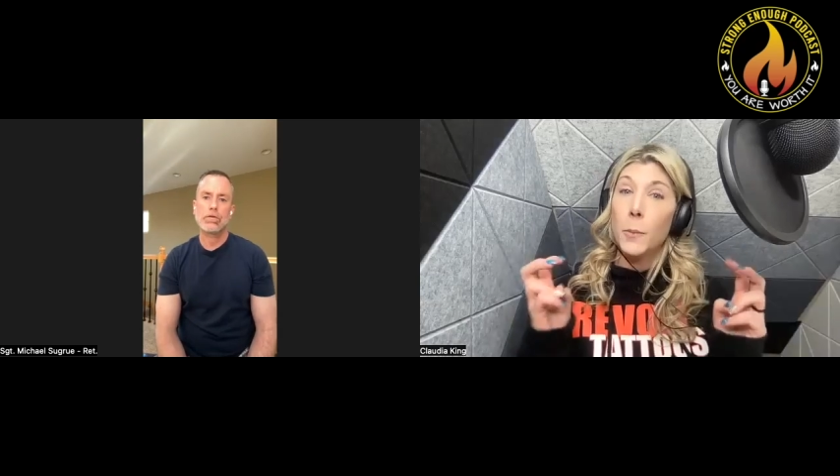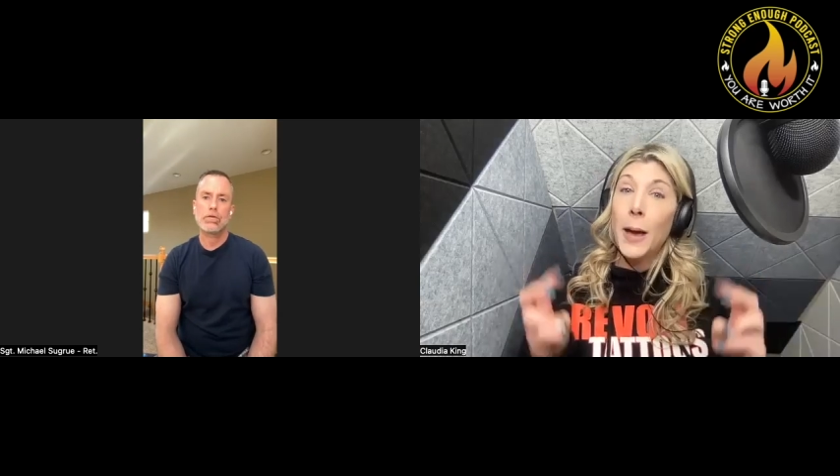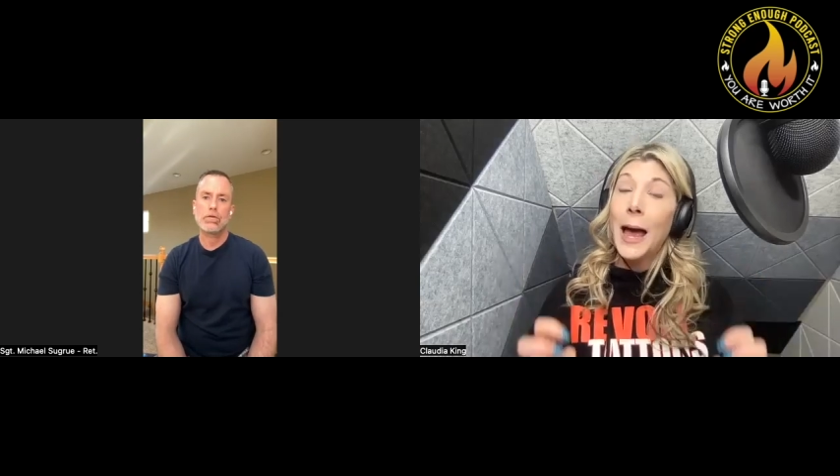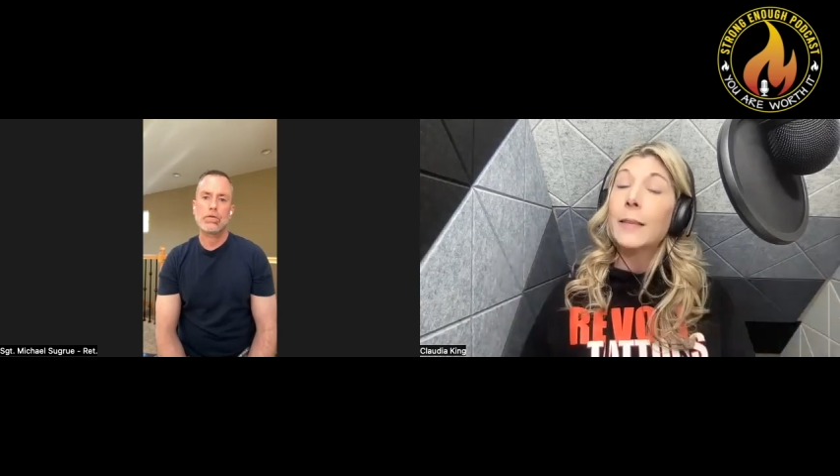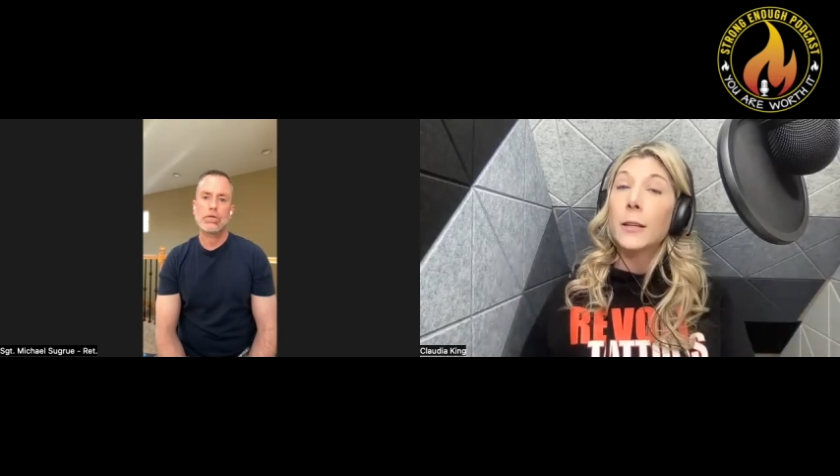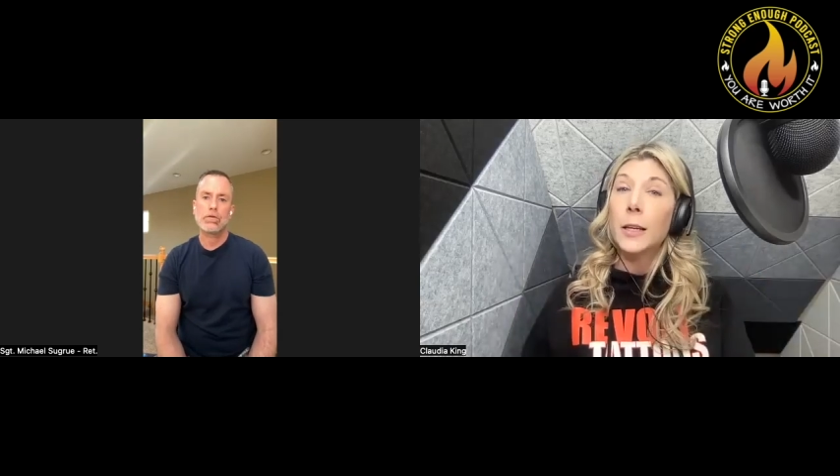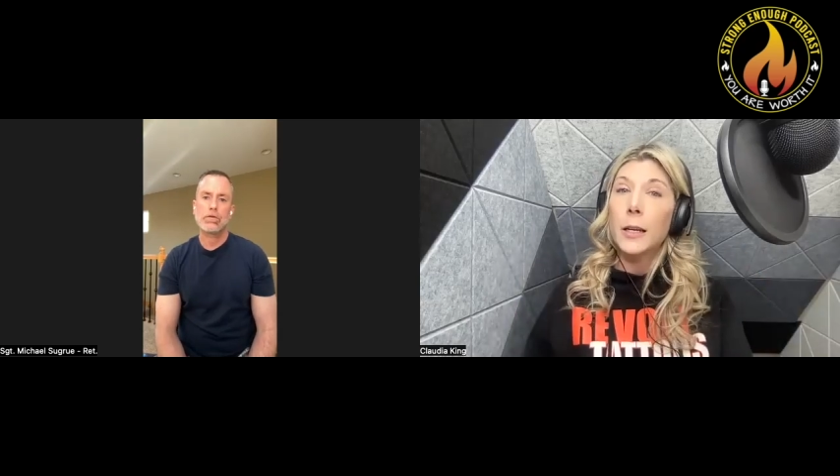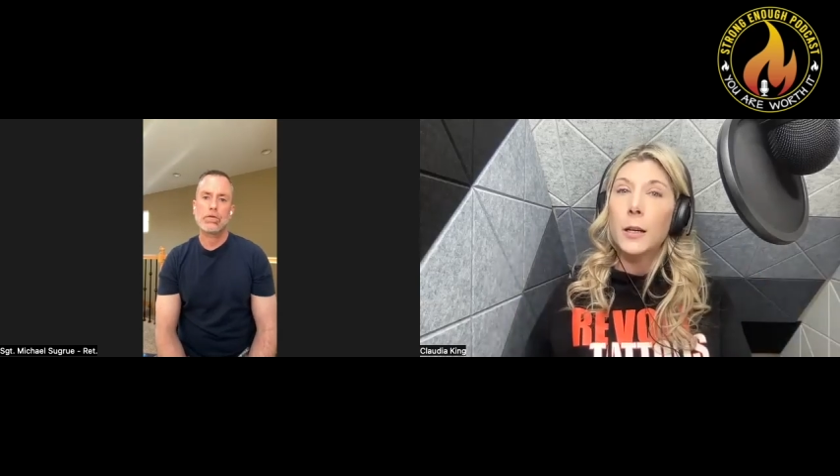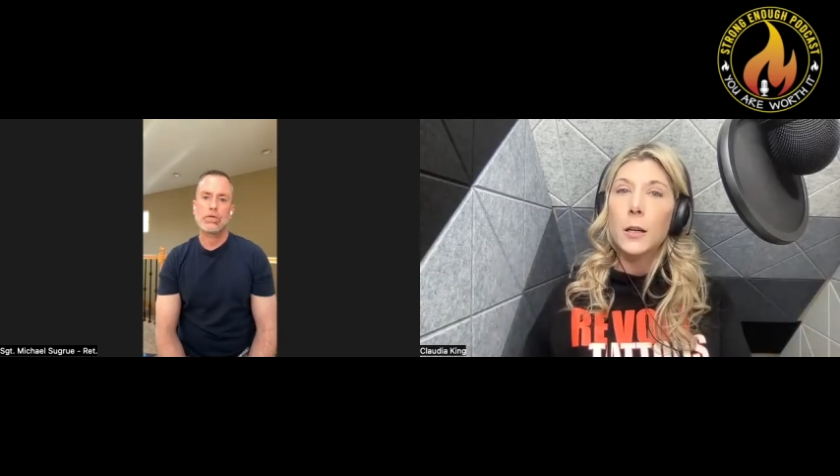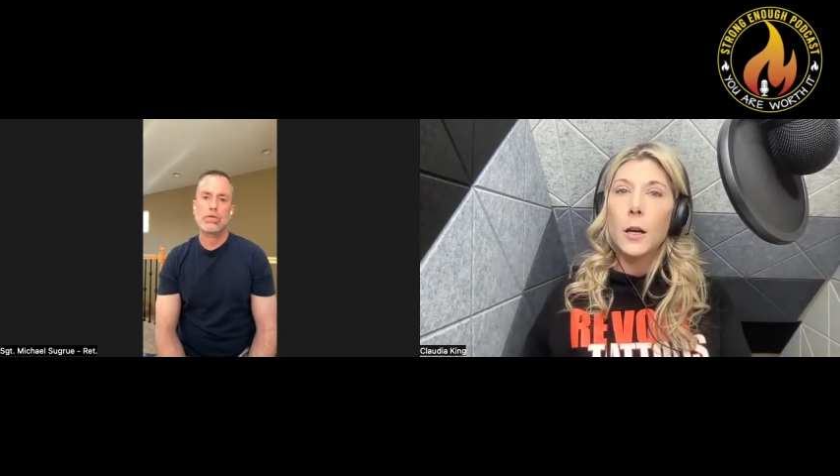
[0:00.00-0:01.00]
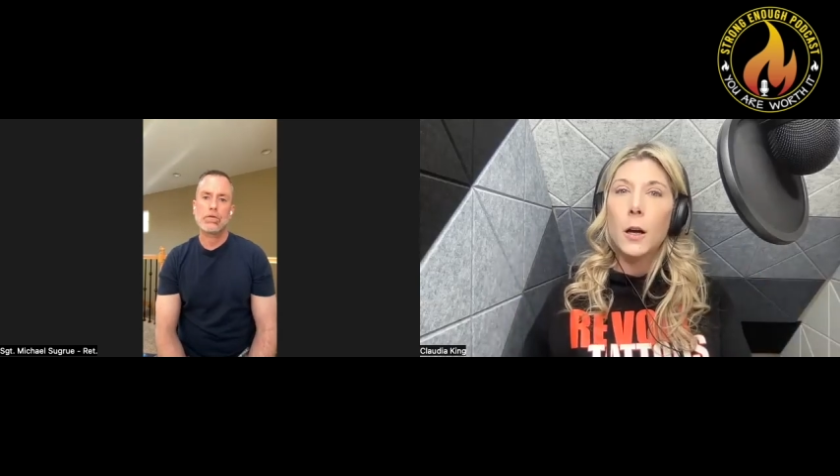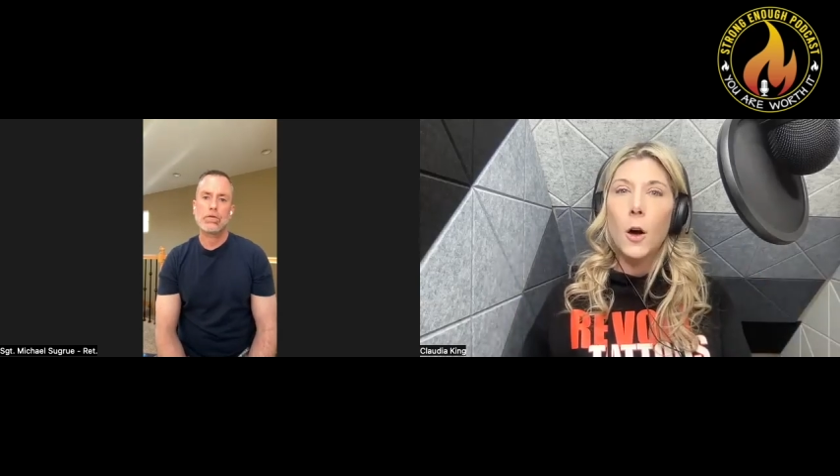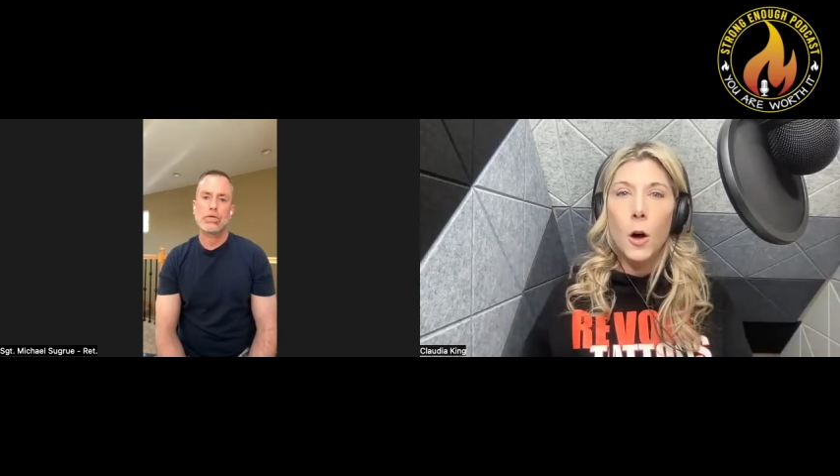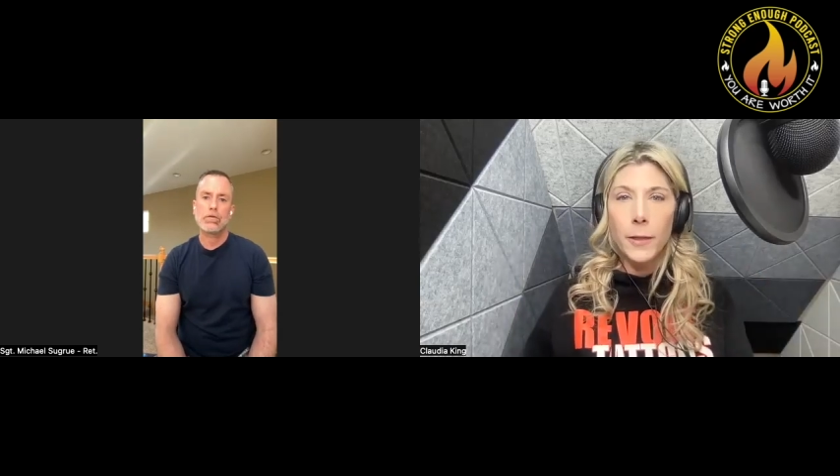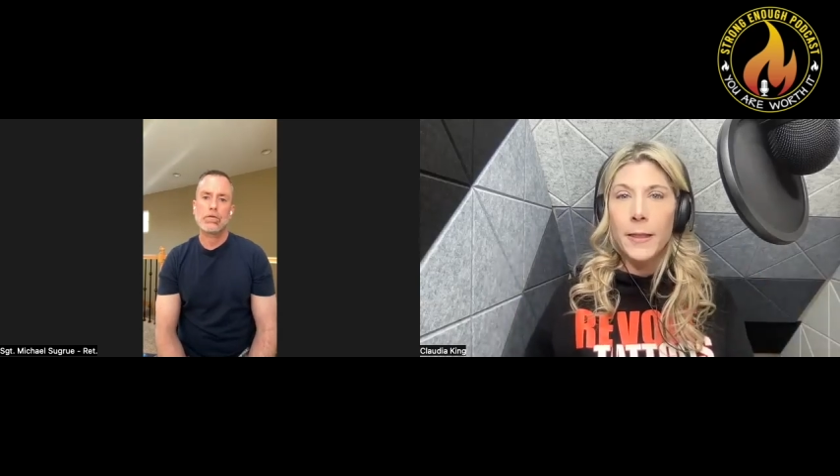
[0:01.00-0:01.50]
badly
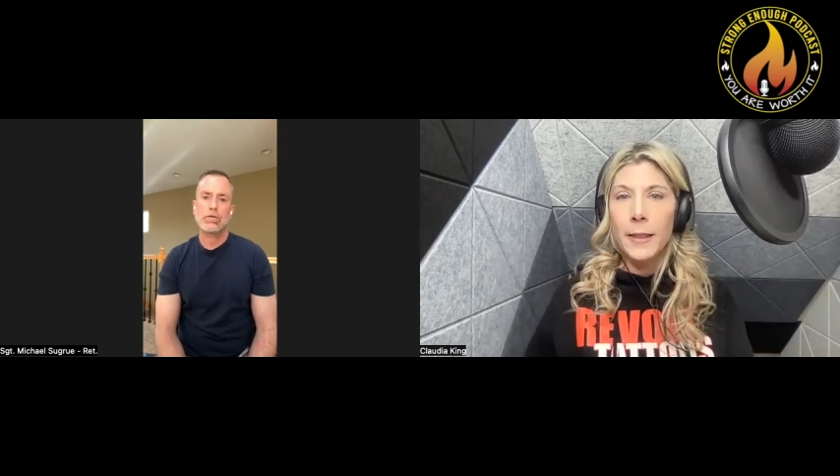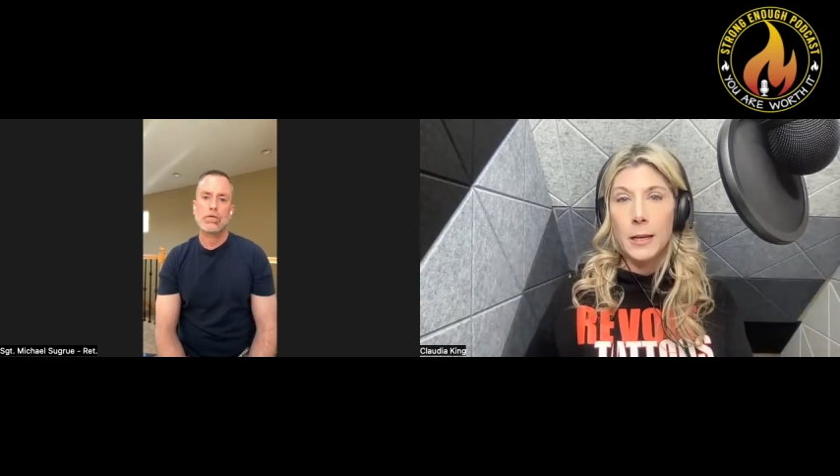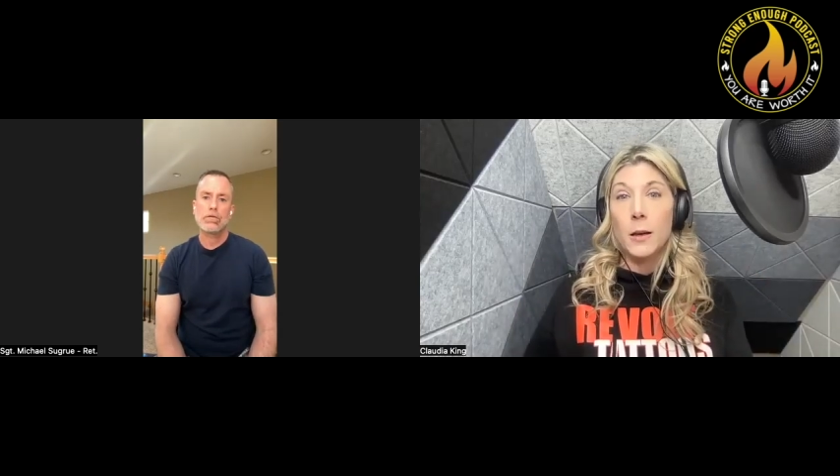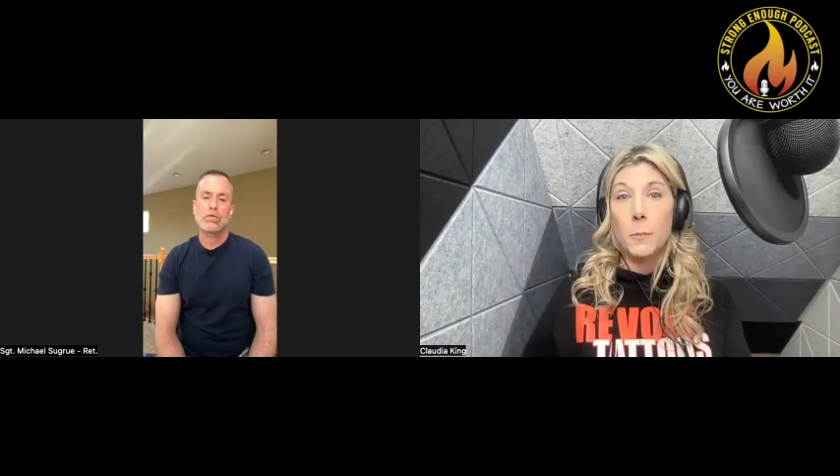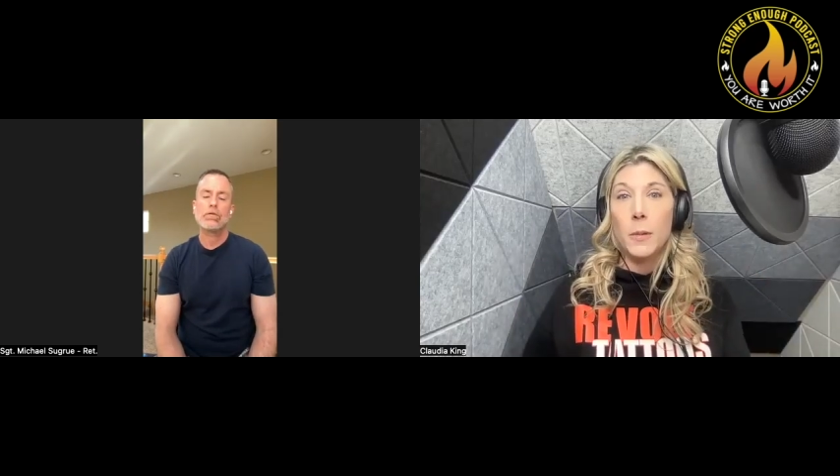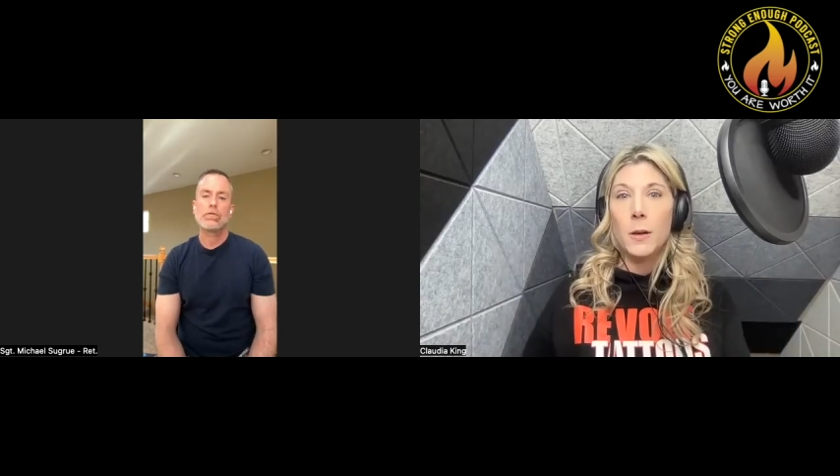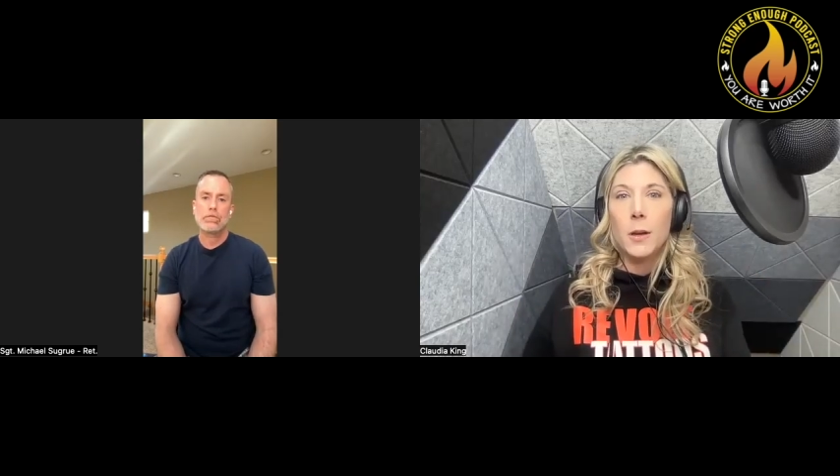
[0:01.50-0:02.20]
on them?